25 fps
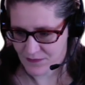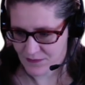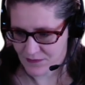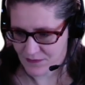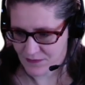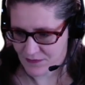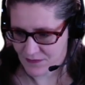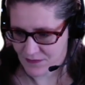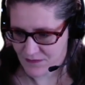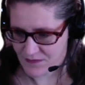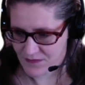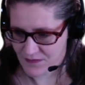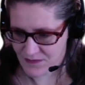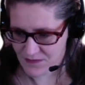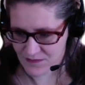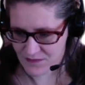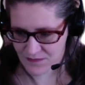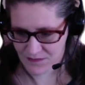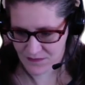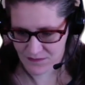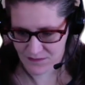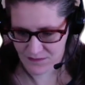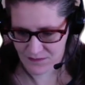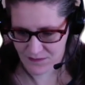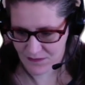Now this
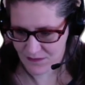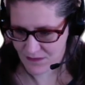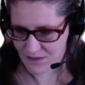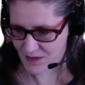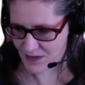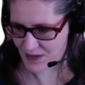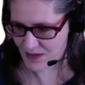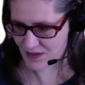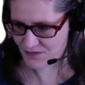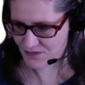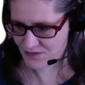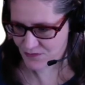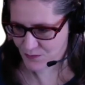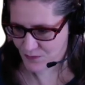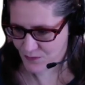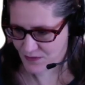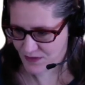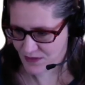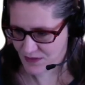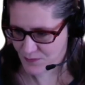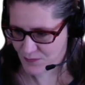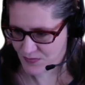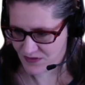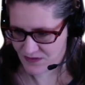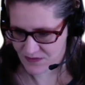is the last one,
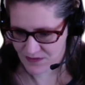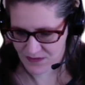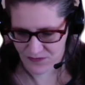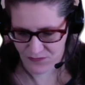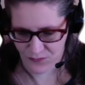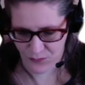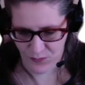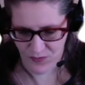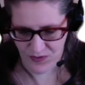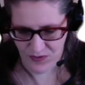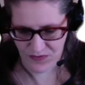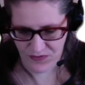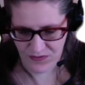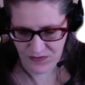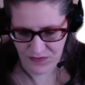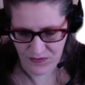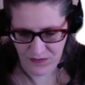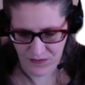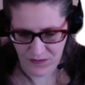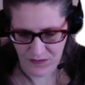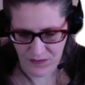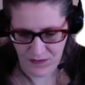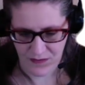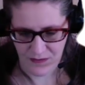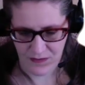I believe, with
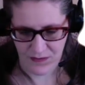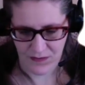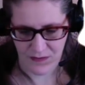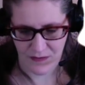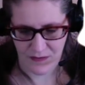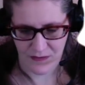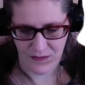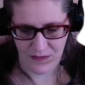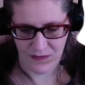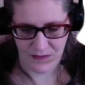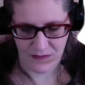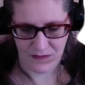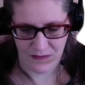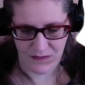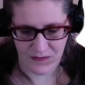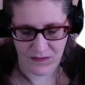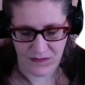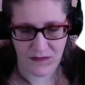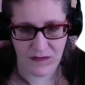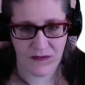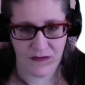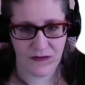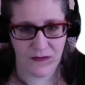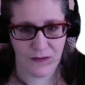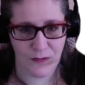
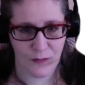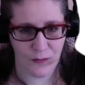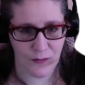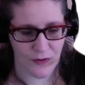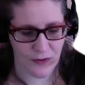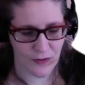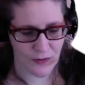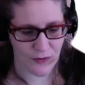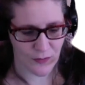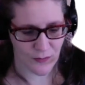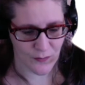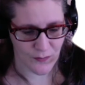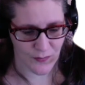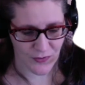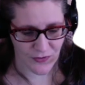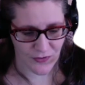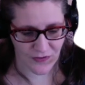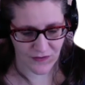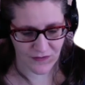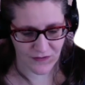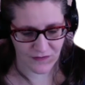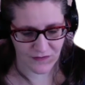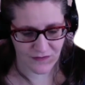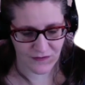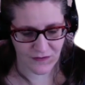the Oracle
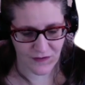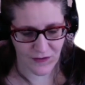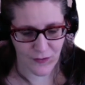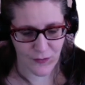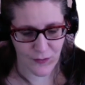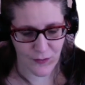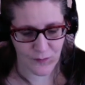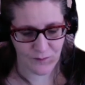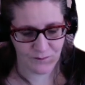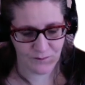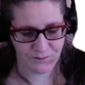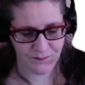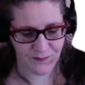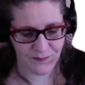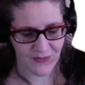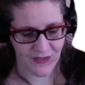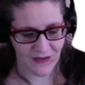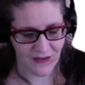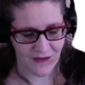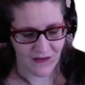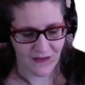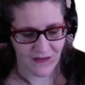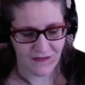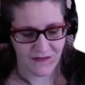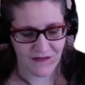book. So
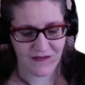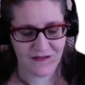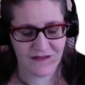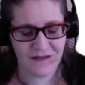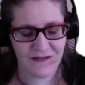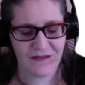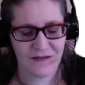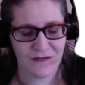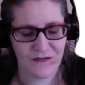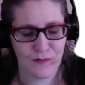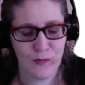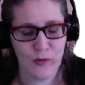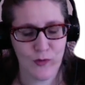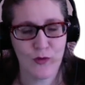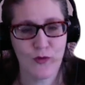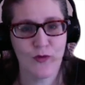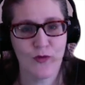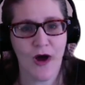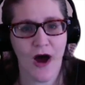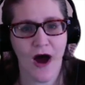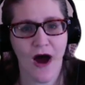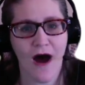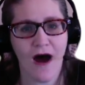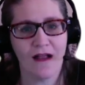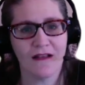this is
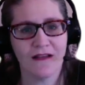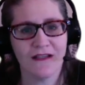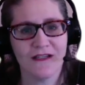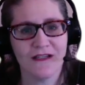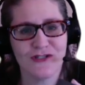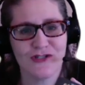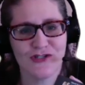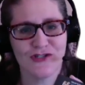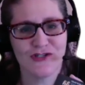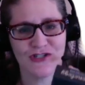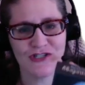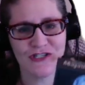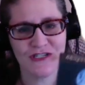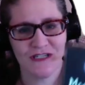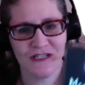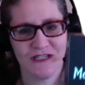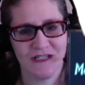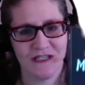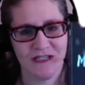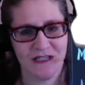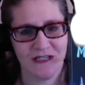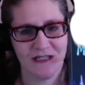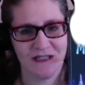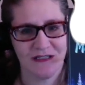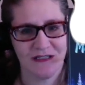Moonology